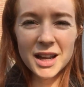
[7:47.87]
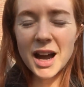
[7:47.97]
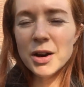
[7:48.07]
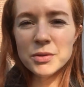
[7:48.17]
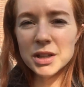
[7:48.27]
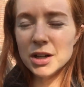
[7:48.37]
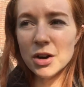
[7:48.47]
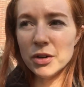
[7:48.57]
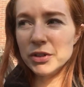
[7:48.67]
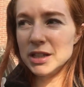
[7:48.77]
I don't really
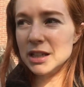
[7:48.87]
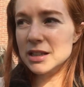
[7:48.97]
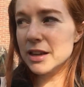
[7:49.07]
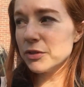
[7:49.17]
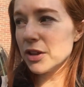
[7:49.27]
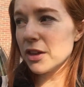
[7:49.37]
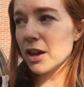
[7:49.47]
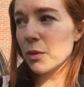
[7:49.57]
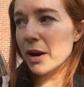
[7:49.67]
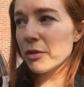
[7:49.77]
know if it's like a safety
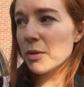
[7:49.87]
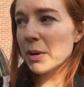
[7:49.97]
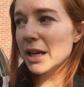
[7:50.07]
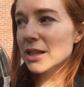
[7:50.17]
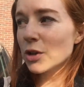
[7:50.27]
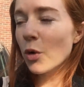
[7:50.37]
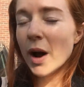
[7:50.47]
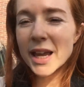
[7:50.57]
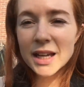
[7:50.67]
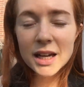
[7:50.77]
thing or whatever, but it's
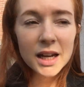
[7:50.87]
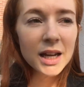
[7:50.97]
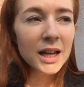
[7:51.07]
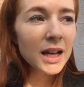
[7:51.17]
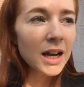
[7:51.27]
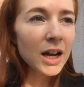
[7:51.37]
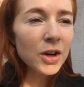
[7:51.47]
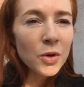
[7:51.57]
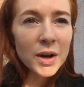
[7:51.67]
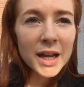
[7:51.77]
quite
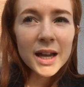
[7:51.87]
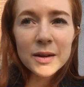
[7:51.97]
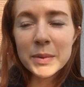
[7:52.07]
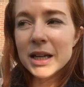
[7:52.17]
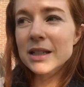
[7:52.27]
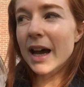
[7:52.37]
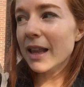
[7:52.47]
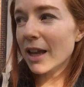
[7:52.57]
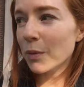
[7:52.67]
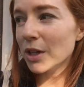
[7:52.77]
annoying because
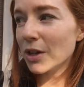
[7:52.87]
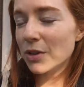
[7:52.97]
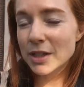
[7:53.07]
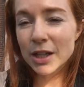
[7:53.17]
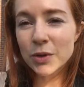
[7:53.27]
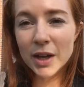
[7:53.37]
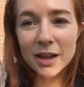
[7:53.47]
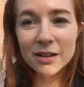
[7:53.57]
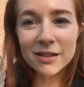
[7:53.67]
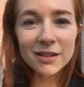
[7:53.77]
I like windows that you
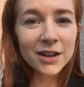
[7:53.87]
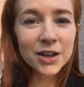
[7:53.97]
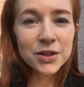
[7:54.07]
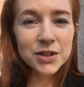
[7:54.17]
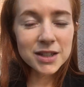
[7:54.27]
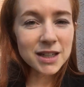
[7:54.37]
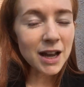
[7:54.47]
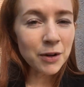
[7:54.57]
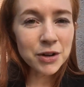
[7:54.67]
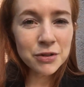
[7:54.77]
can
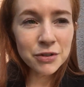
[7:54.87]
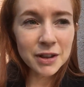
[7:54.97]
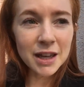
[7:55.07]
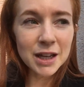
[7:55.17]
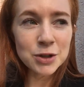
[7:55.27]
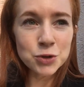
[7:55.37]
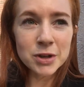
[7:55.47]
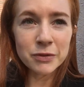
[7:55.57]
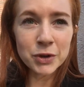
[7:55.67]
see out of and like enjoy the